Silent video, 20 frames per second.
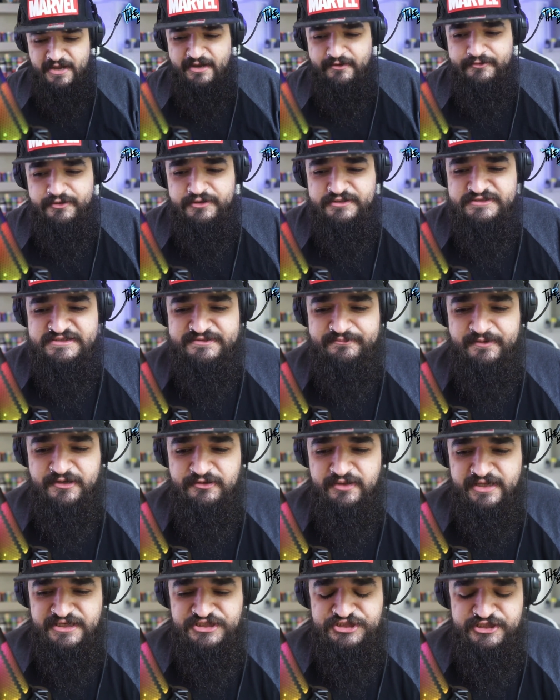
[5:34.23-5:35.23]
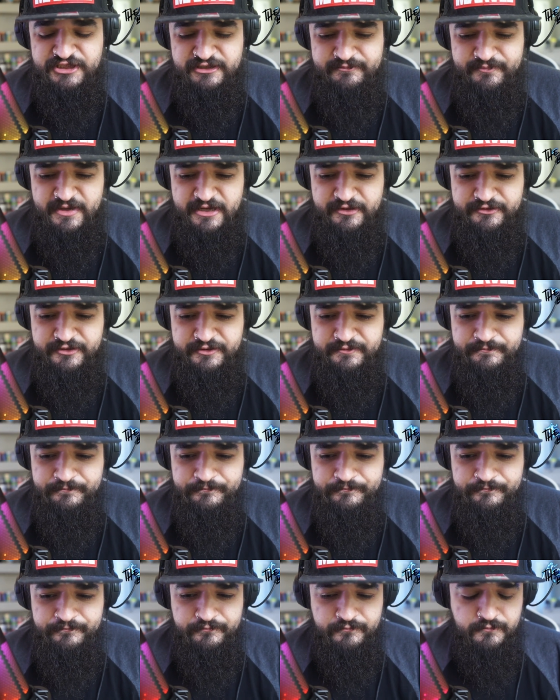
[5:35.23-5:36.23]
The powder smelled like chili
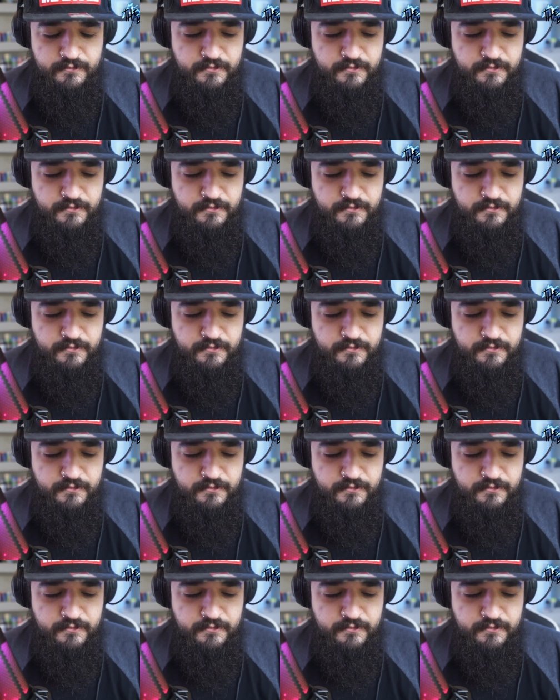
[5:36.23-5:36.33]
powder.